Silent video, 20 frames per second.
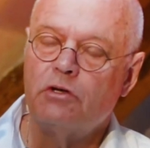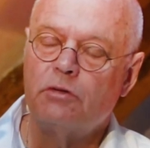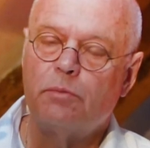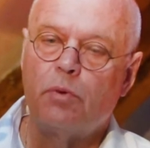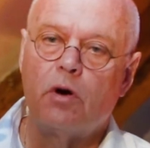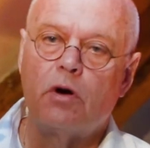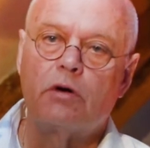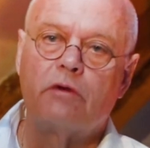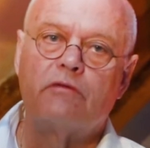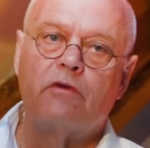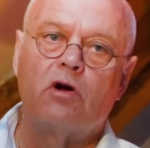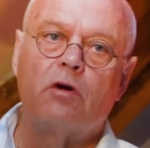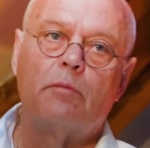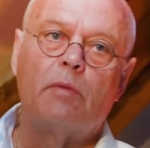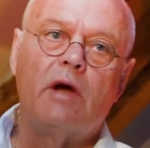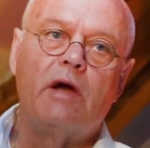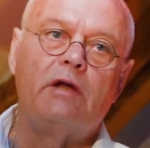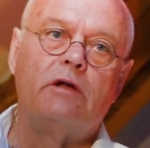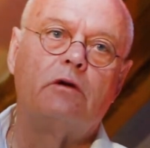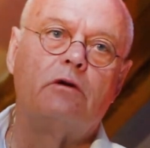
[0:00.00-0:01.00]
part of our
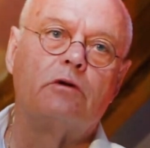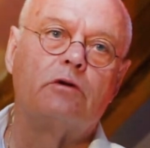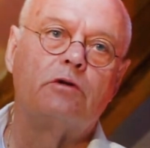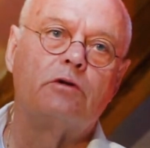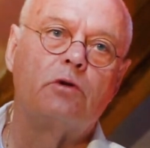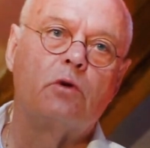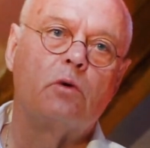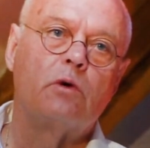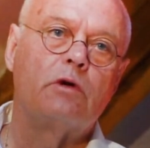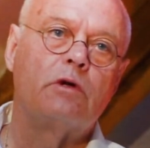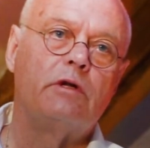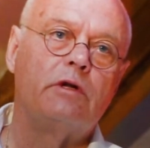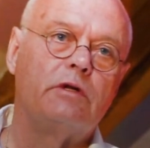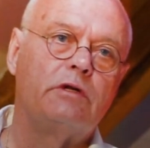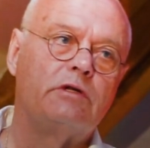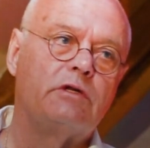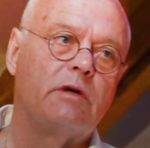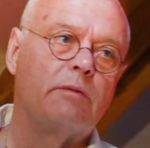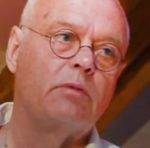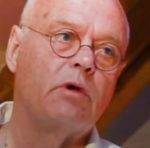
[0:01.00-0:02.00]
mind and are stored in the
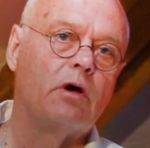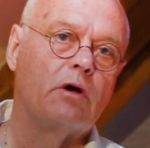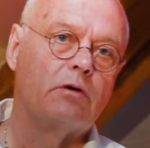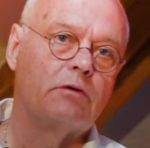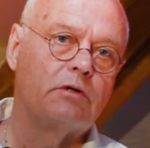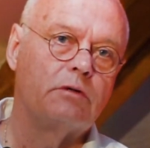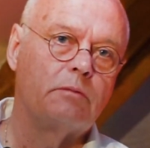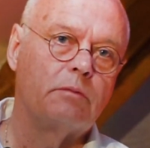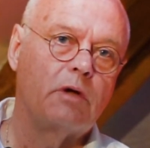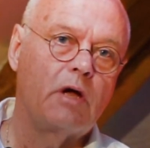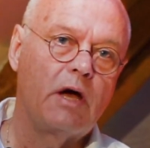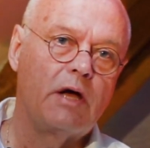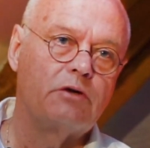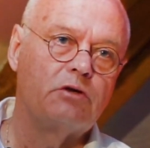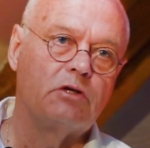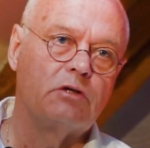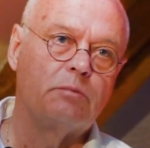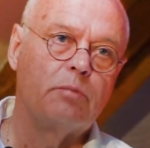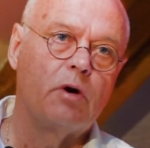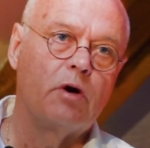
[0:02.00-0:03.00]

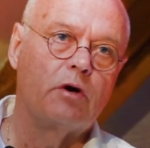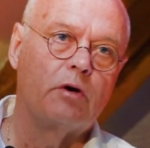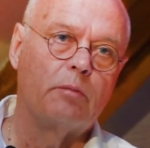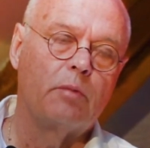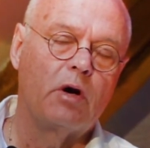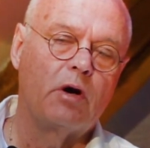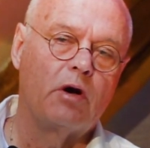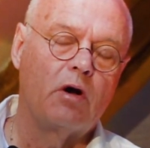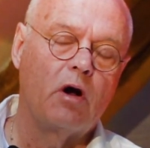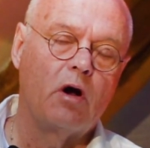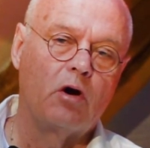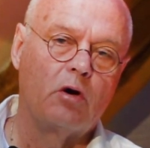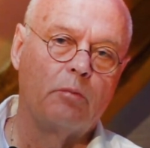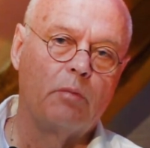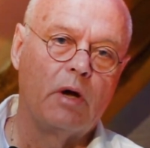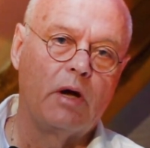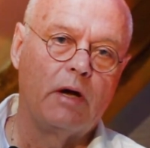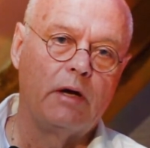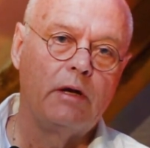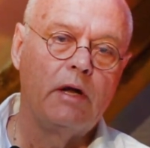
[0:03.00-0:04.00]
subconscious part of our
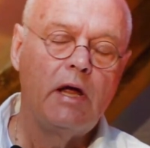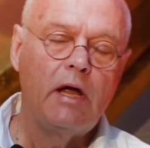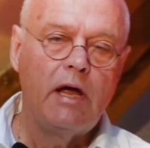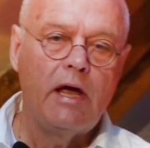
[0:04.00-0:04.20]
mind.